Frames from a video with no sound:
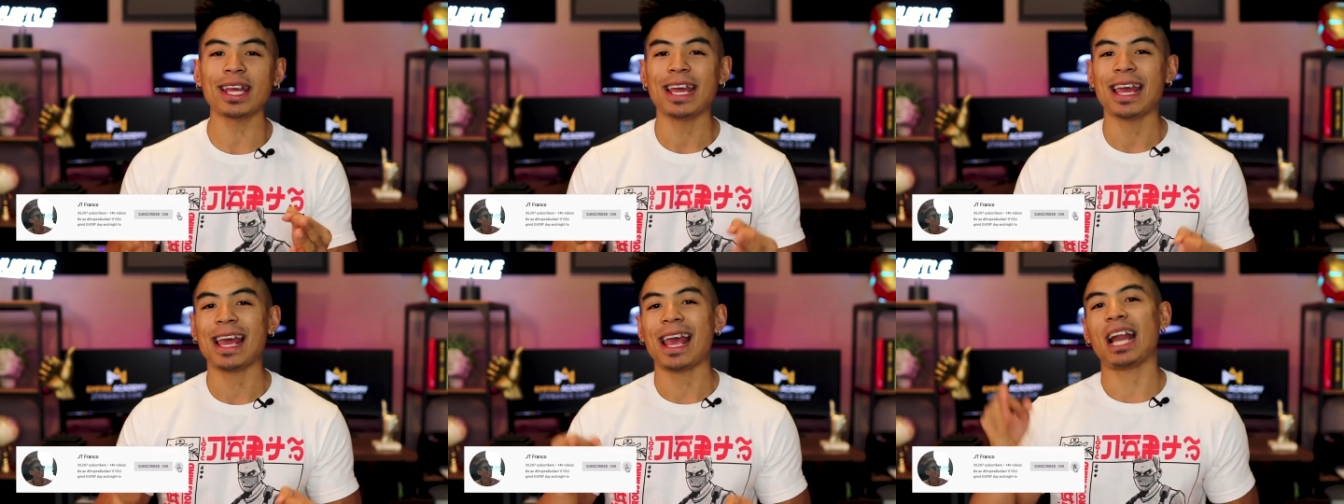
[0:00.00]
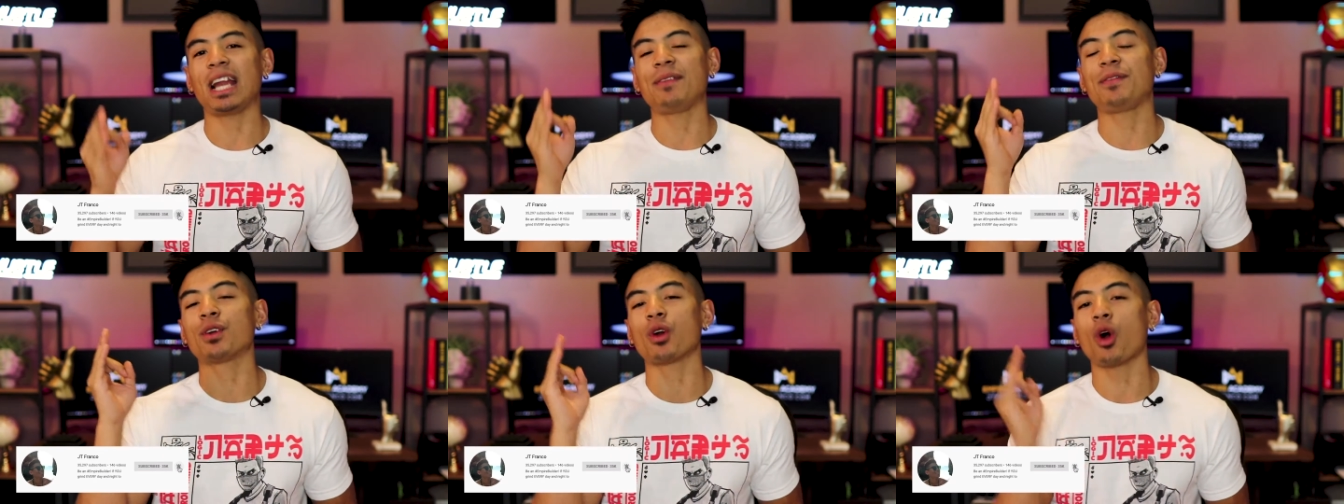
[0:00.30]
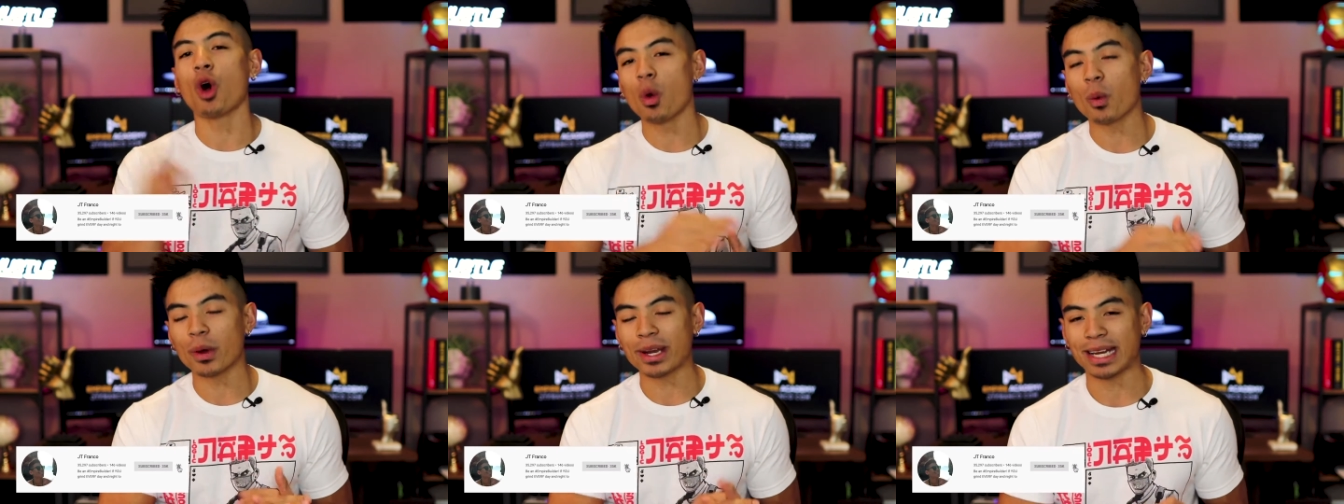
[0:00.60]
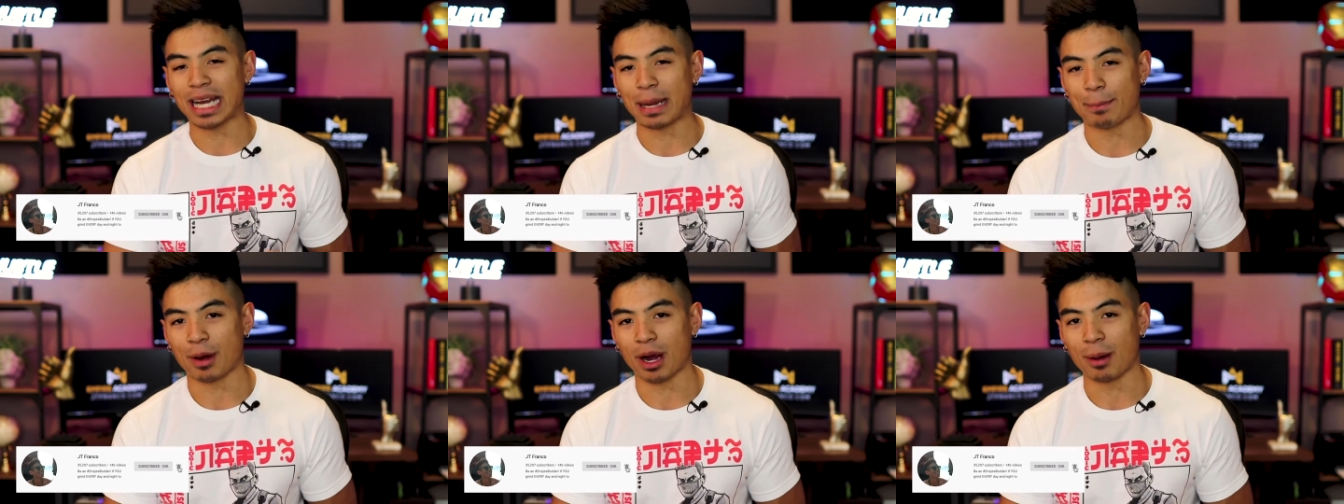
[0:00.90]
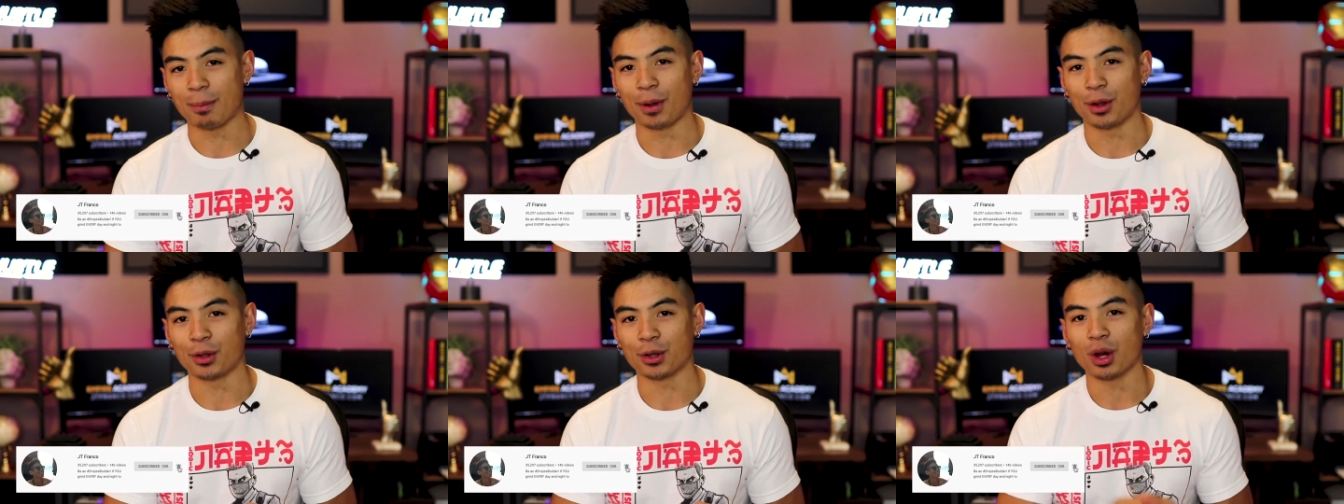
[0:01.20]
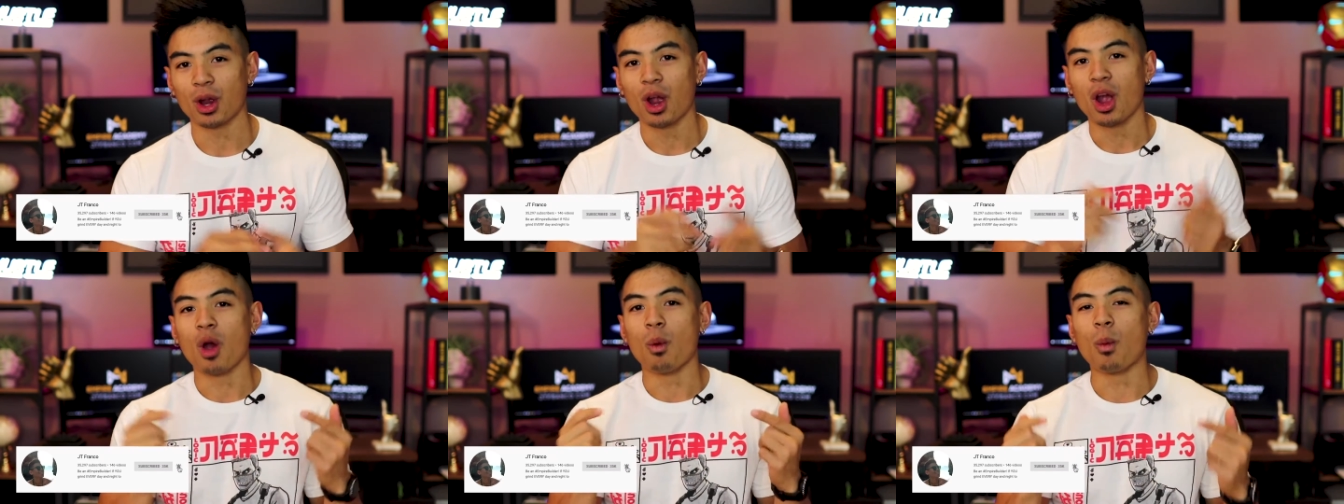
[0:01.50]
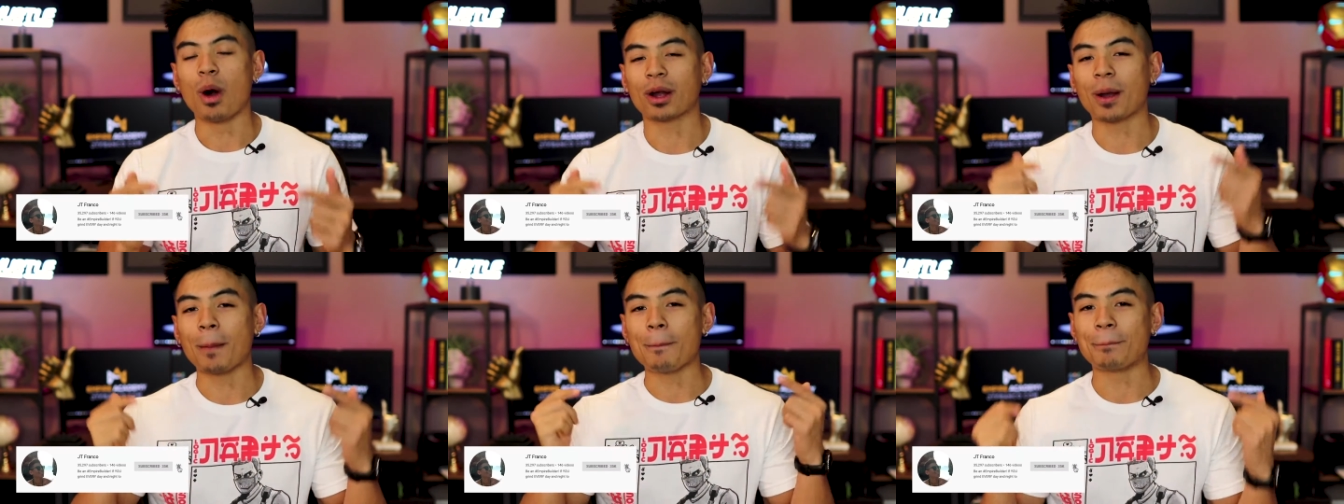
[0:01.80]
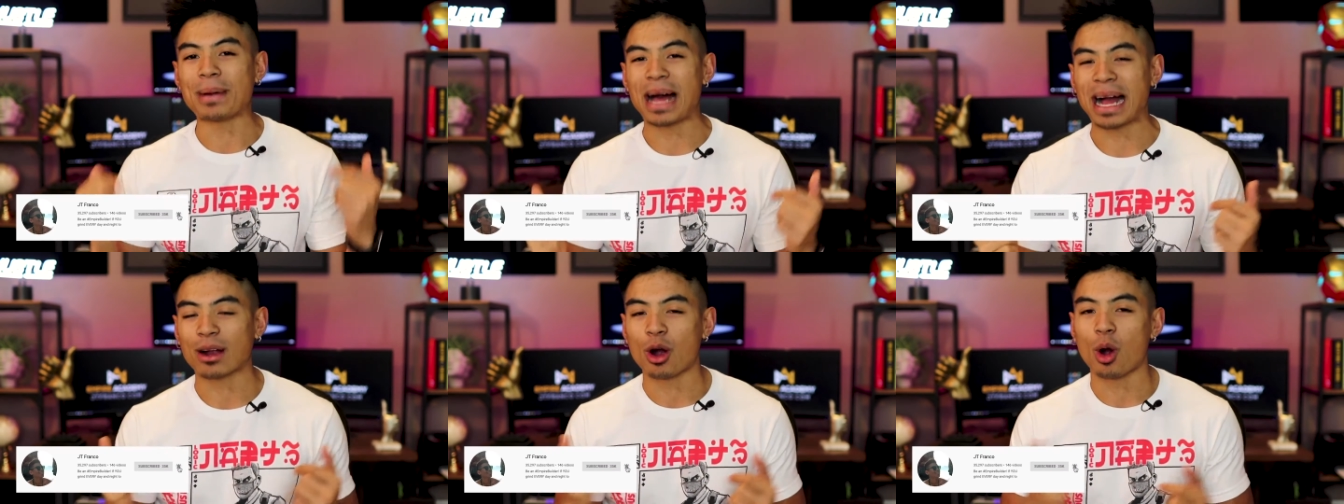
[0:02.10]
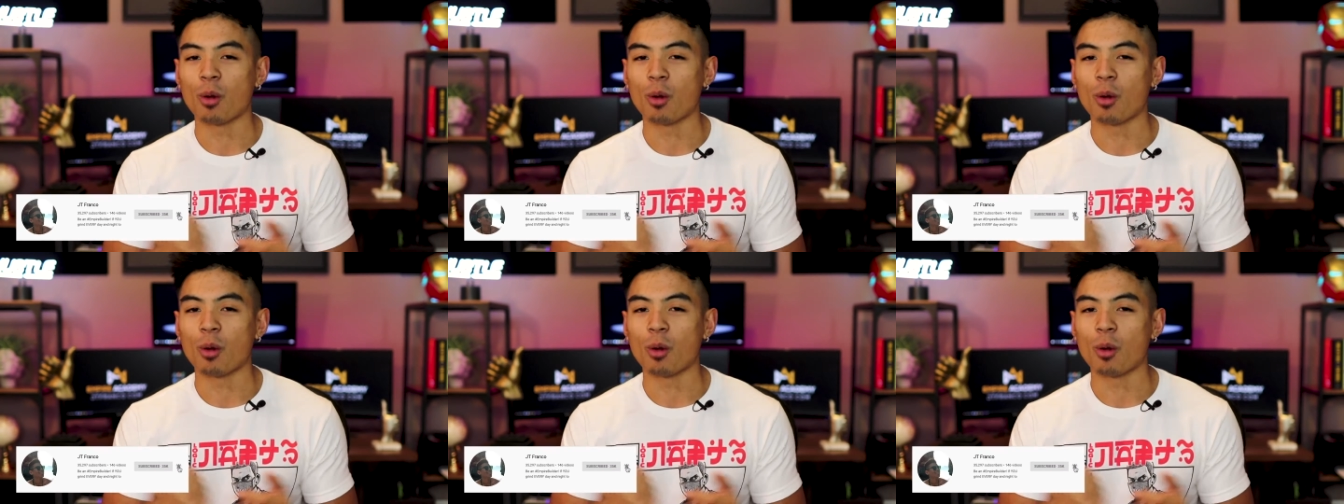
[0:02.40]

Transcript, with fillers: And if you're already an Empire Builder, welcome back.